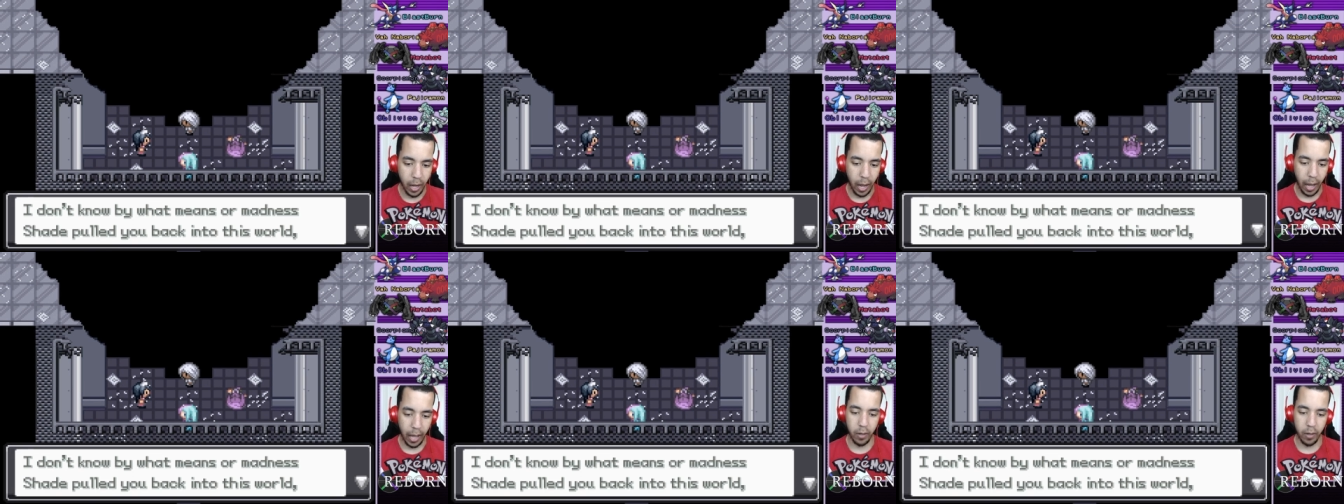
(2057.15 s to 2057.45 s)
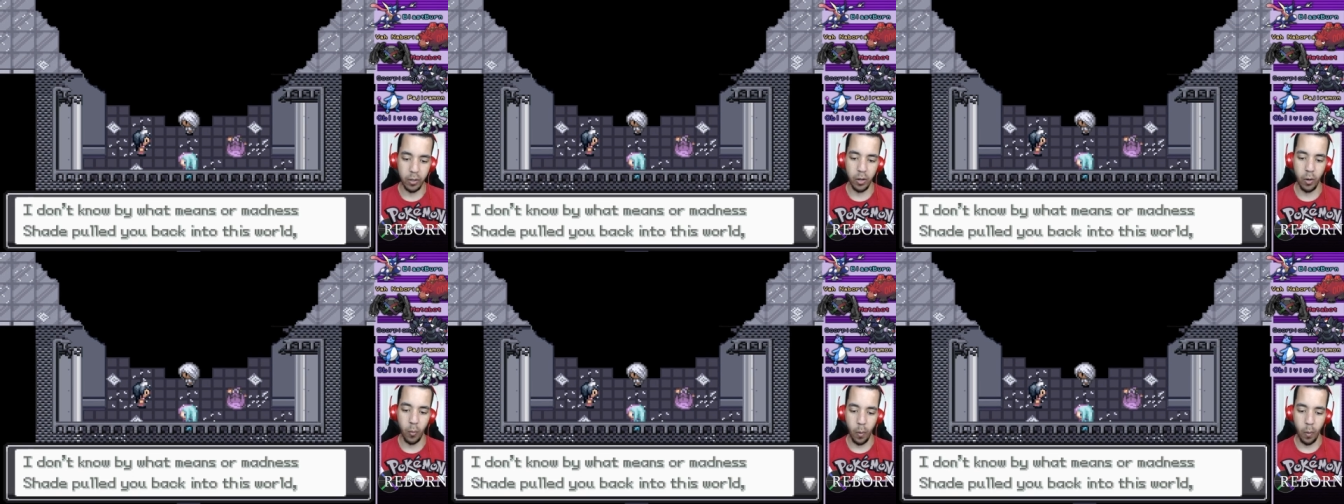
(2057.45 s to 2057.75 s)
I
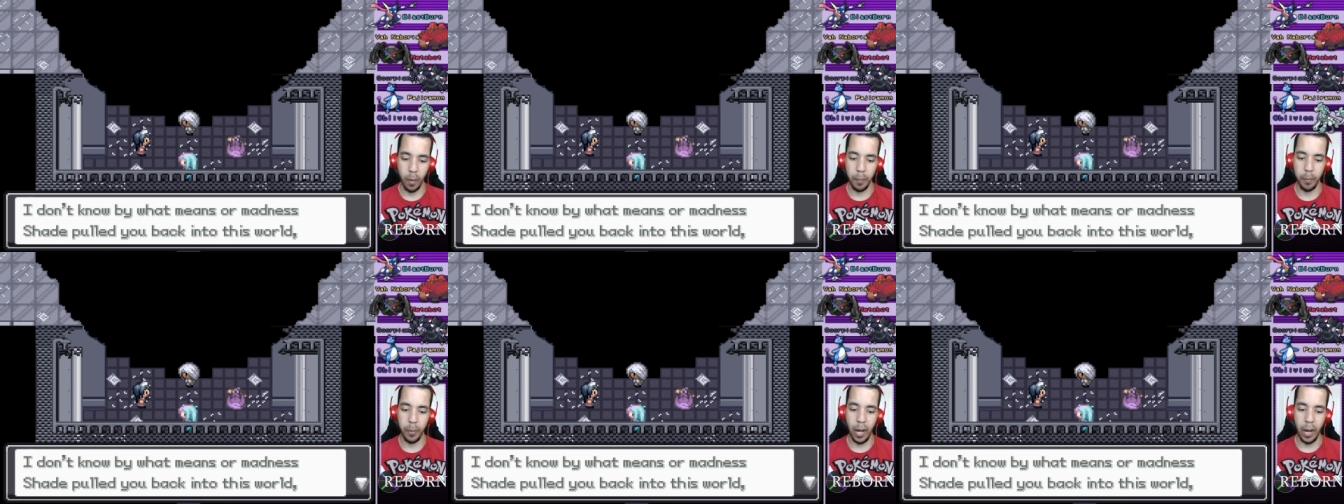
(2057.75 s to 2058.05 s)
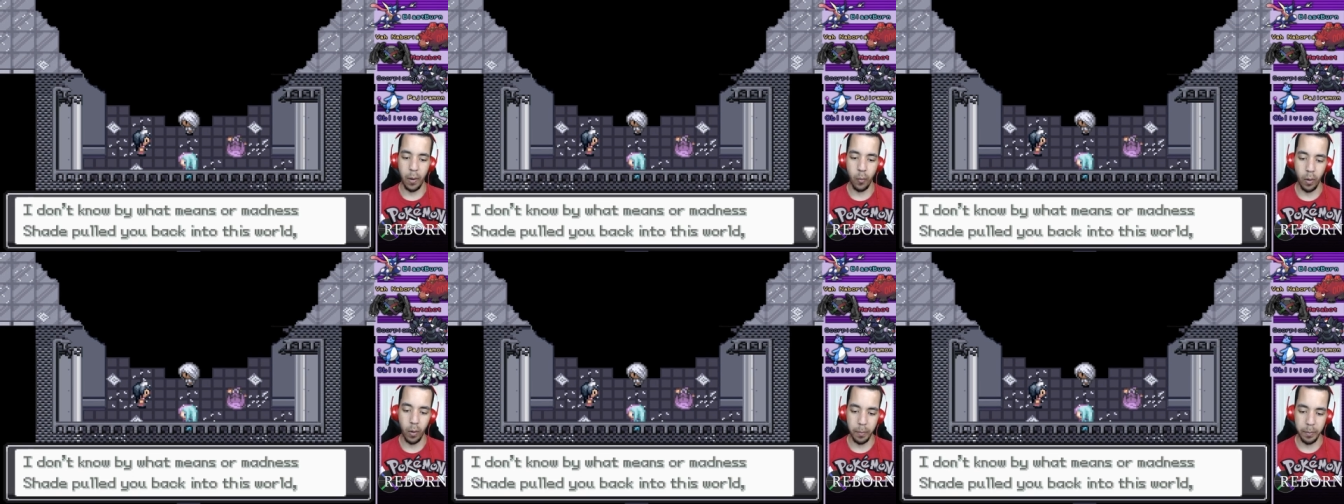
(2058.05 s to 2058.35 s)
don't know what,
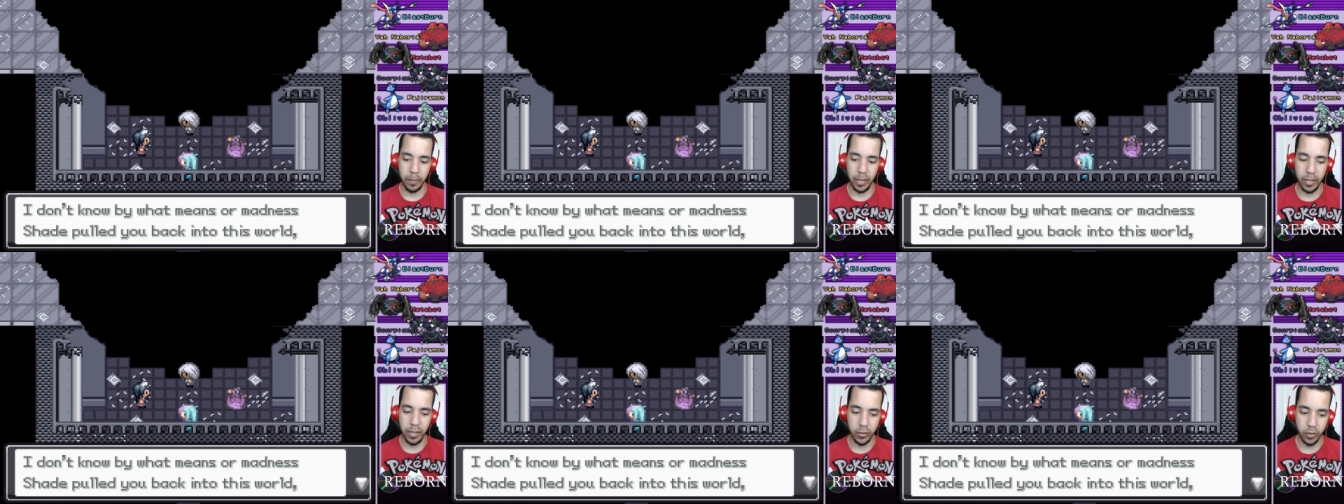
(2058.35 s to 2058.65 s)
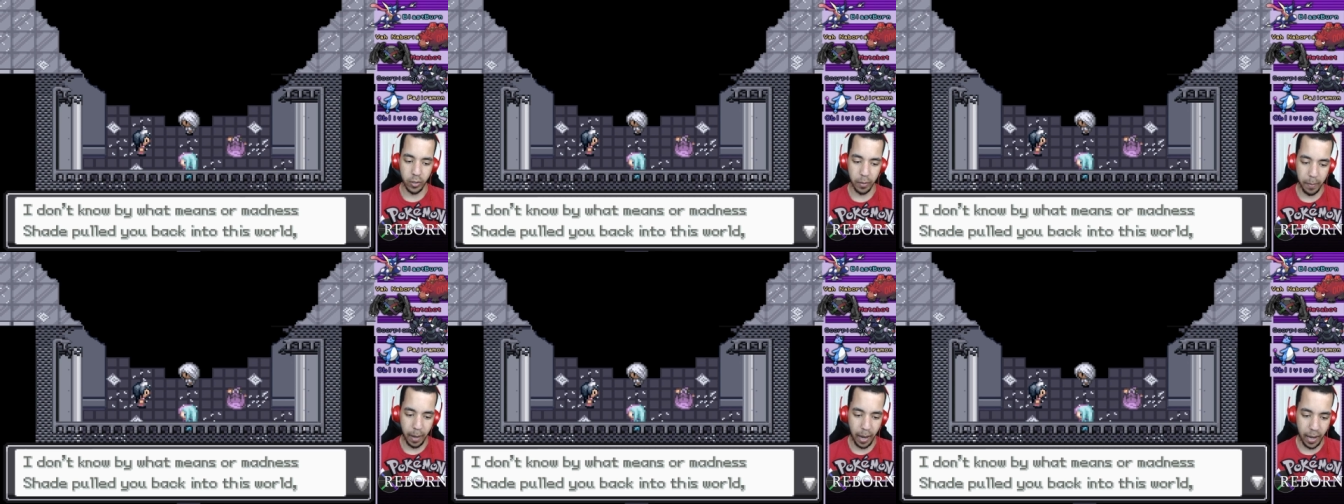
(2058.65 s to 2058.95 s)
by what
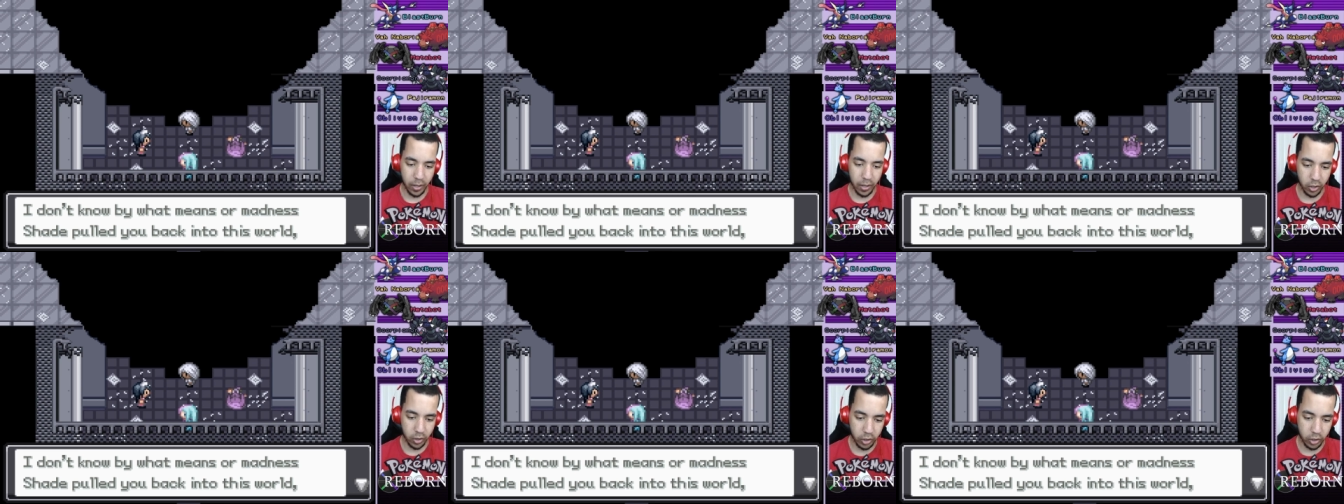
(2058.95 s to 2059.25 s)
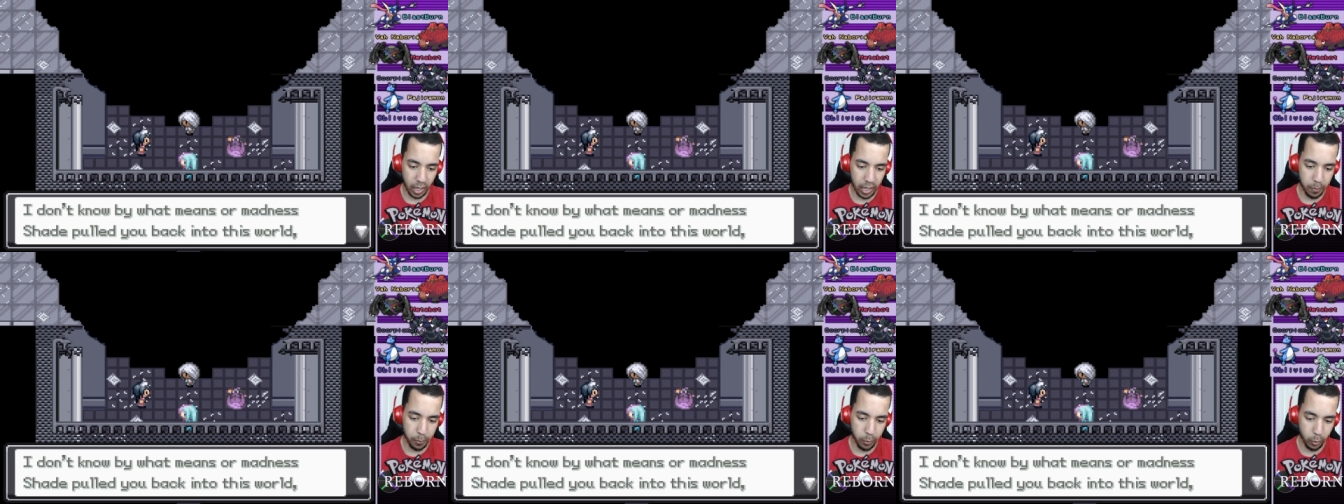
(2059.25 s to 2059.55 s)
means or madness
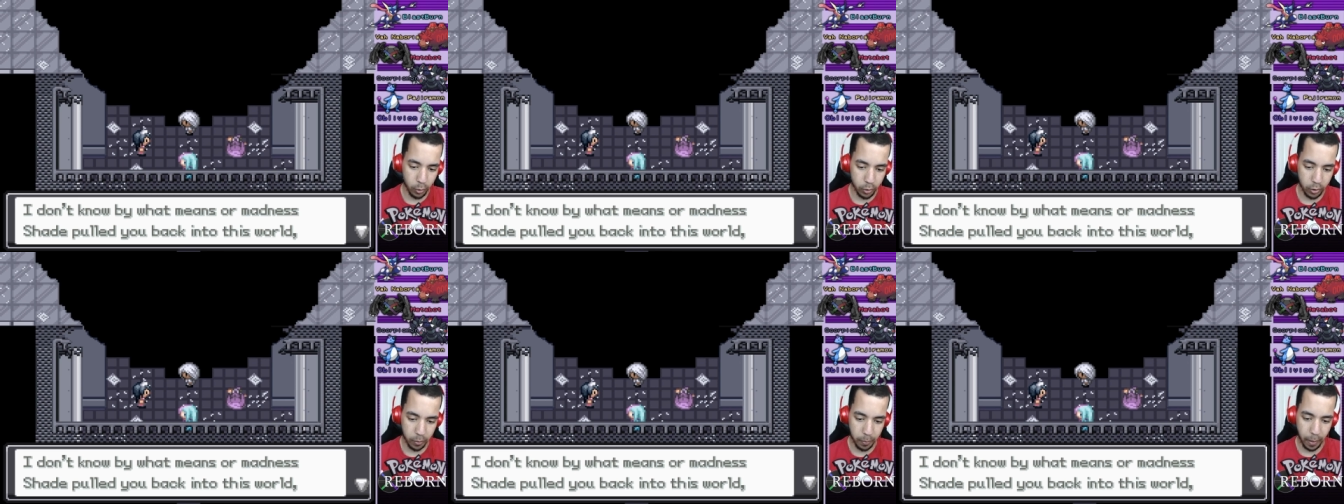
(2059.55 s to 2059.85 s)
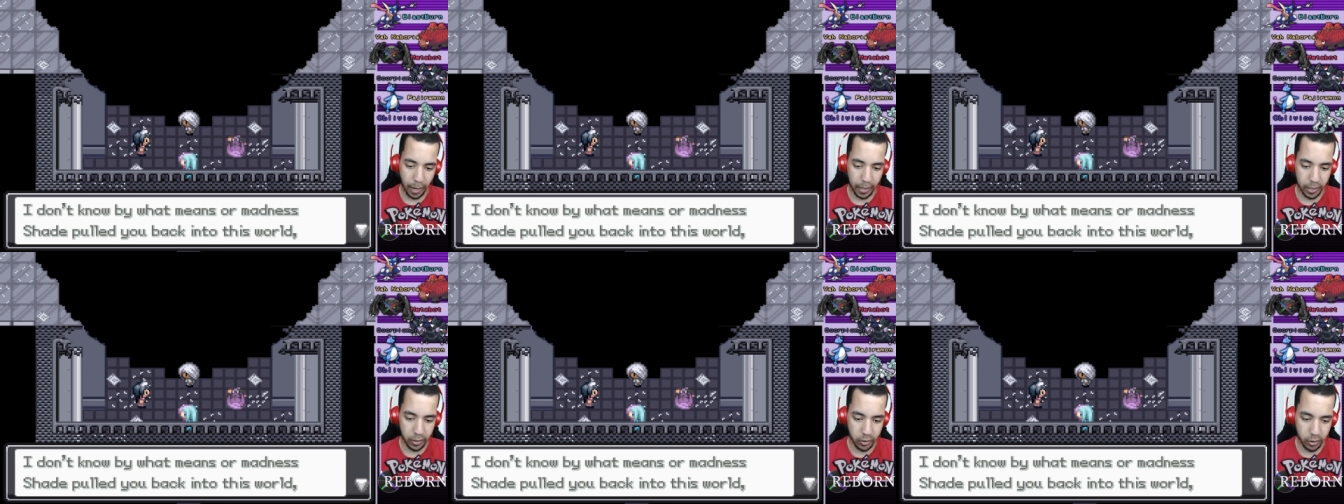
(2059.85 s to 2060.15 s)
Shade pulled you
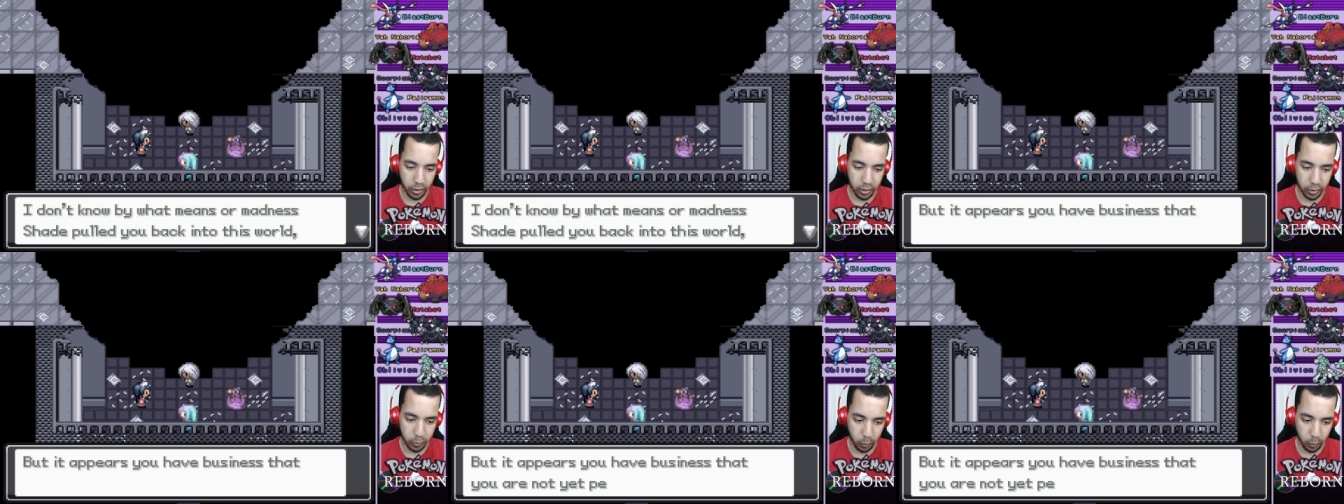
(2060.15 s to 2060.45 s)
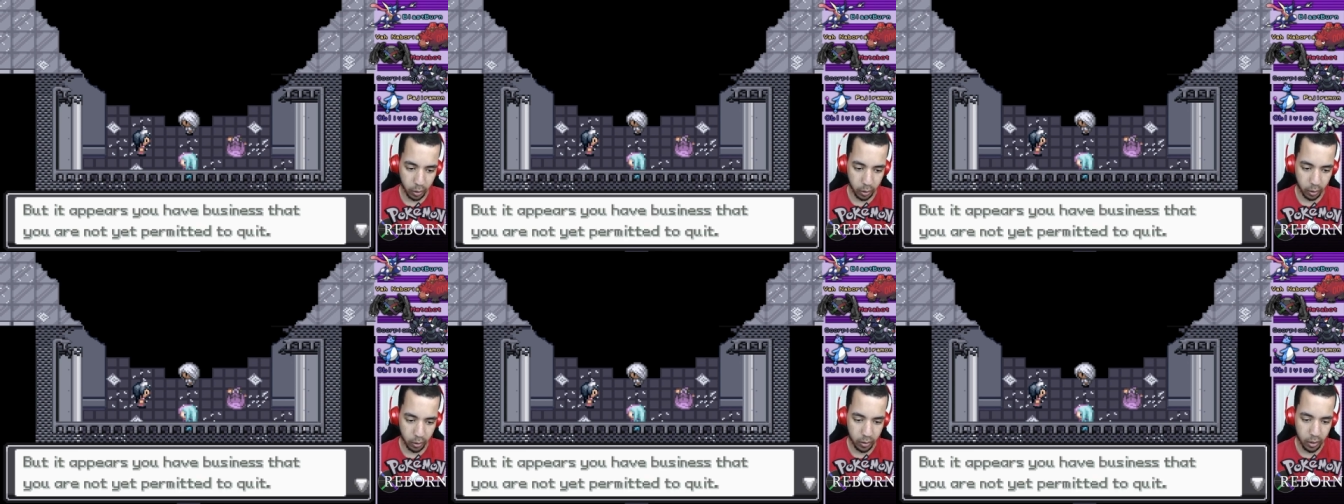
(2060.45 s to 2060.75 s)
back into this
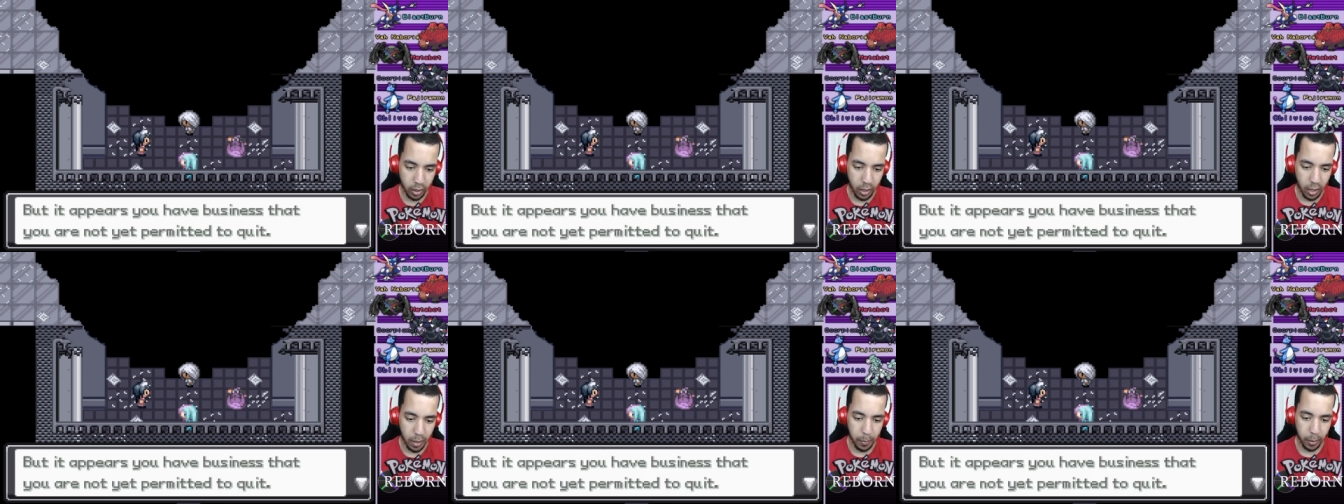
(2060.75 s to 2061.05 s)
world,